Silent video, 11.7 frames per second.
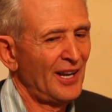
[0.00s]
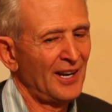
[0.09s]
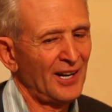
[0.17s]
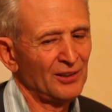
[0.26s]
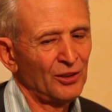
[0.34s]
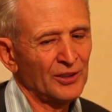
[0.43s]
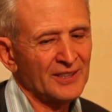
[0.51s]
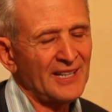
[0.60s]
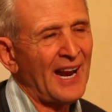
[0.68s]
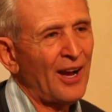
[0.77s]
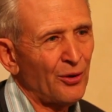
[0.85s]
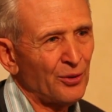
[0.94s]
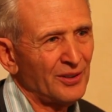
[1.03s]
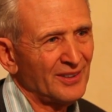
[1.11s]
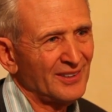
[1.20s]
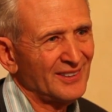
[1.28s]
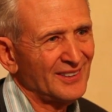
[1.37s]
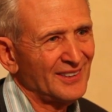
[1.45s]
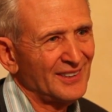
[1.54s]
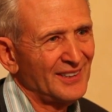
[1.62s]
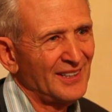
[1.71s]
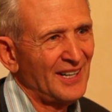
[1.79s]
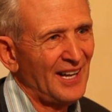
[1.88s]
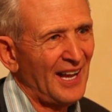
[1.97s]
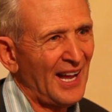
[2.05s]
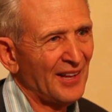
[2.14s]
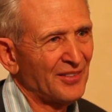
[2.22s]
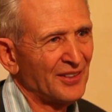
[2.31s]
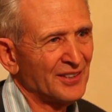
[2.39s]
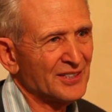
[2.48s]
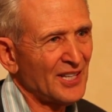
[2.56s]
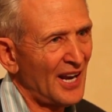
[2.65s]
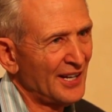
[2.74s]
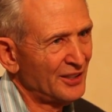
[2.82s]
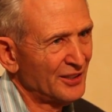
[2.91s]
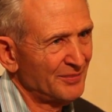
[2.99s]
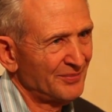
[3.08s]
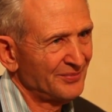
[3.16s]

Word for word: and I looked down at the tiger.